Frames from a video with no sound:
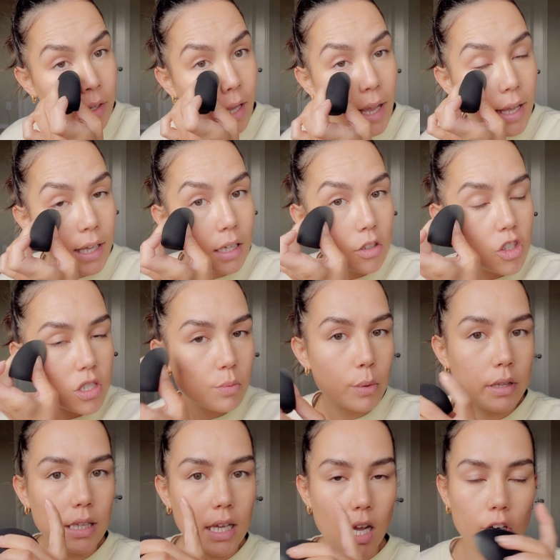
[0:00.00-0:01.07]
And just
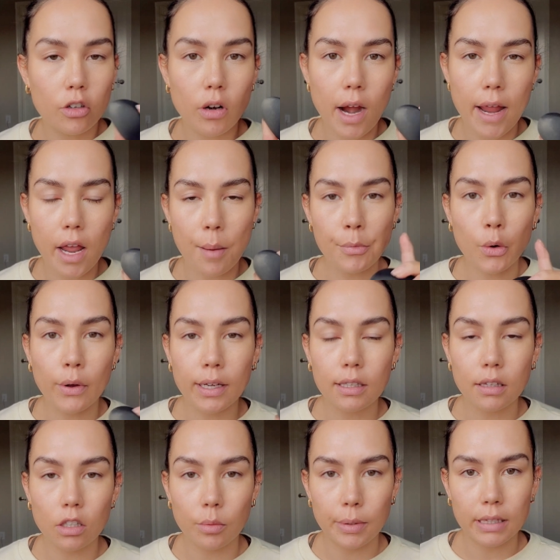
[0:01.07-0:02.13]
with the under eye, I'm going a
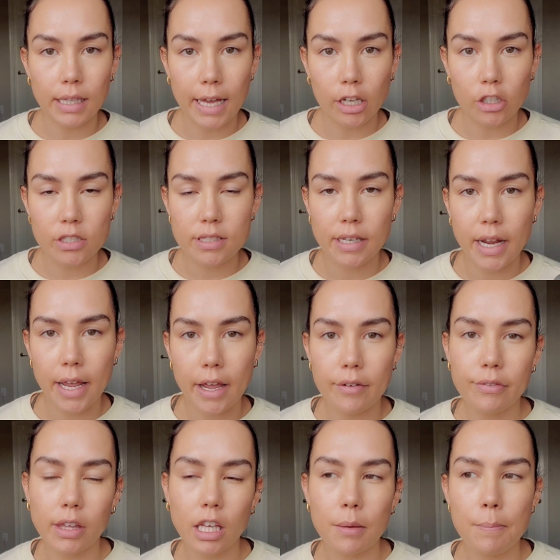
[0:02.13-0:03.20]
little bit lighter today. I
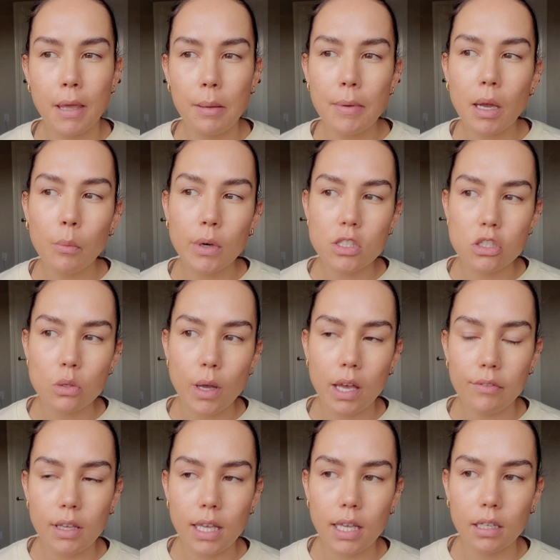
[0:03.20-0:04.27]
feel like maybe I went too
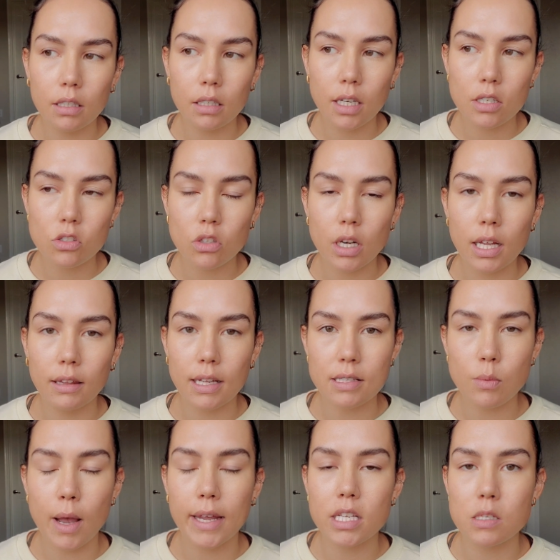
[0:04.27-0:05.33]
heavy-handed yesterday, and that's
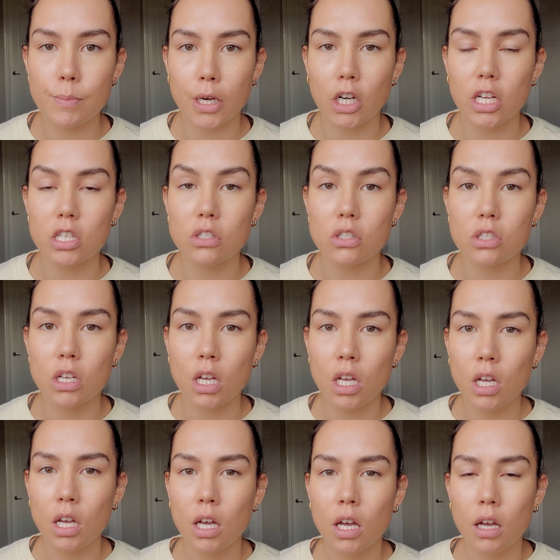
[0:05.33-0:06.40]
why I experienced
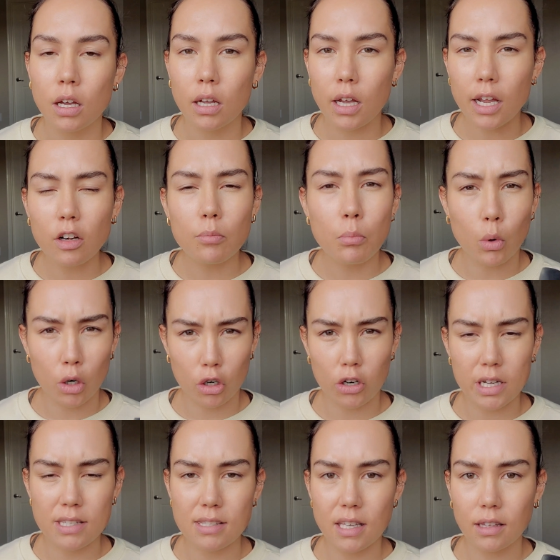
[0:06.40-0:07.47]
kind of more
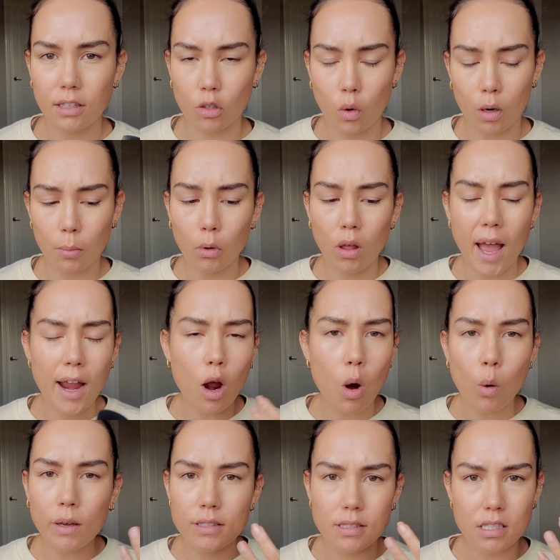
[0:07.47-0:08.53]
creasing than normal. I
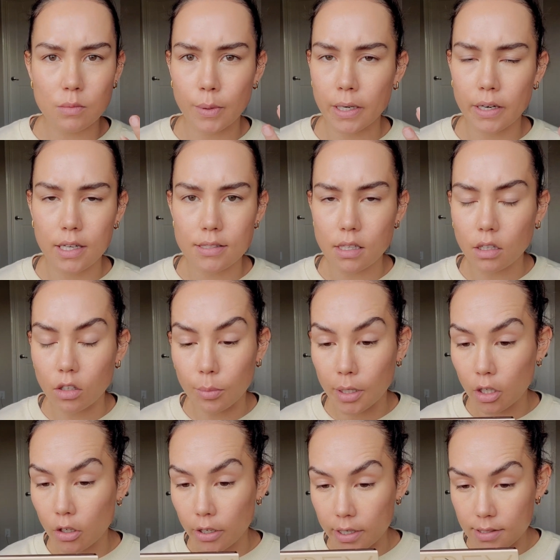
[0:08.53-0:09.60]
always experience a little bit
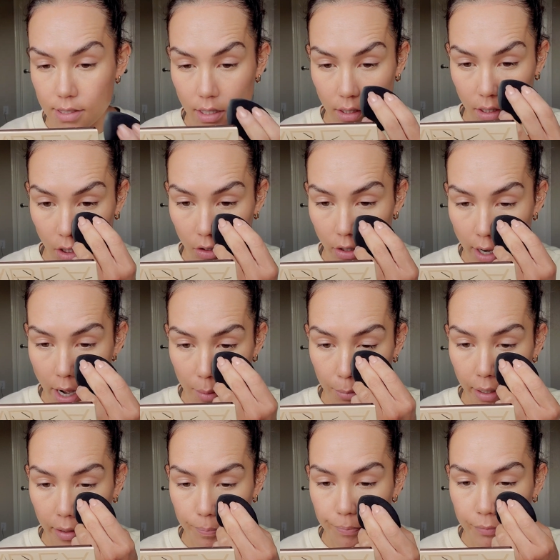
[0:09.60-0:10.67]
of creasing on the under eye,
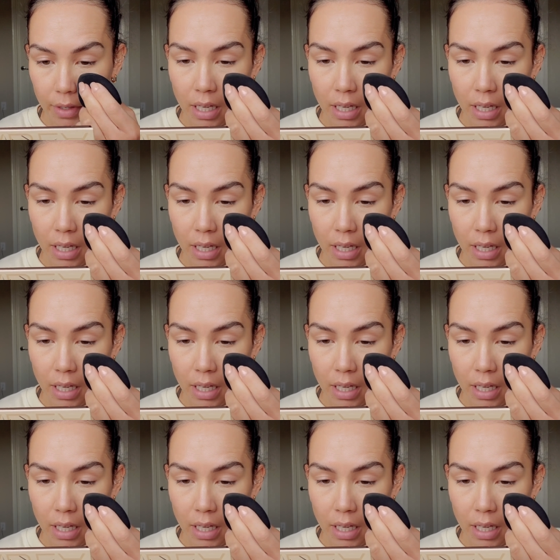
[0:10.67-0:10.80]
but